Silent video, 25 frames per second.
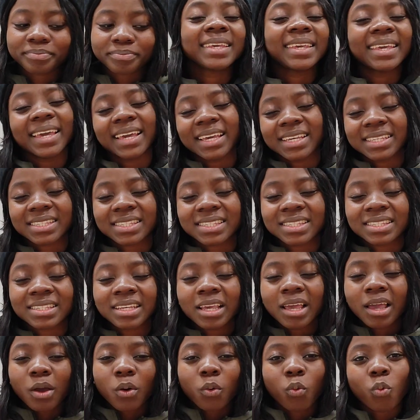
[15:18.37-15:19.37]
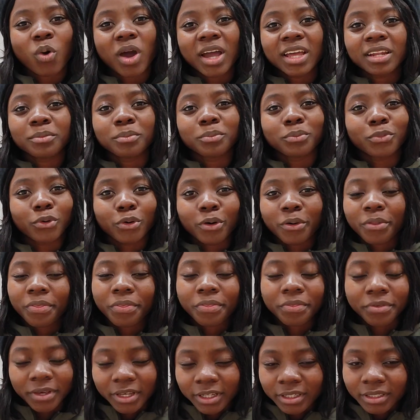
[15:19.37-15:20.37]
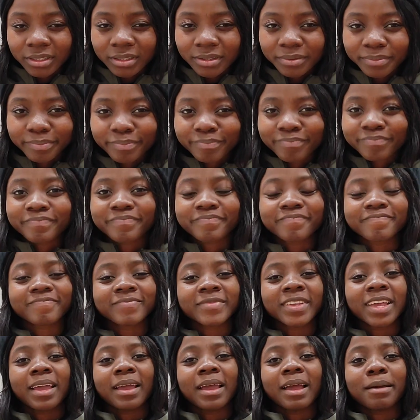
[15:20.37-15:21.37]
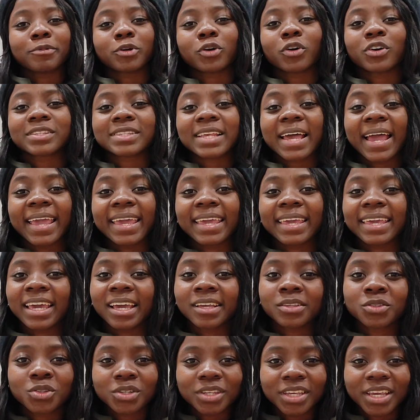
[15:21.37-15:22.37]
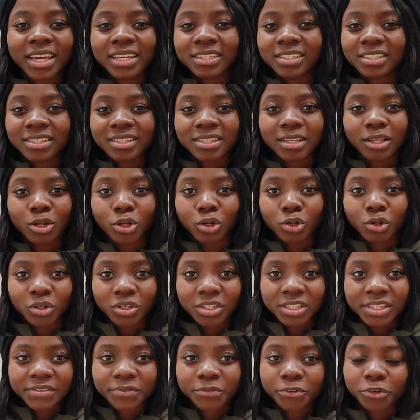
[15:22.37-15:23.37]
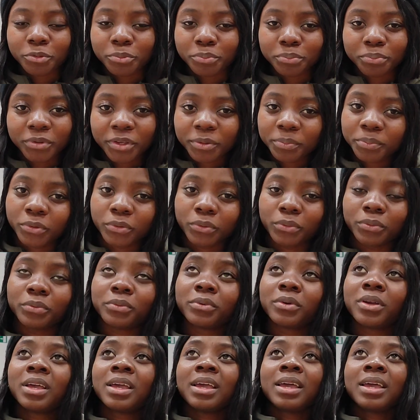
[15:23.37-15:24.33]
Yes, one more thing, because I get to hear this a lot from people.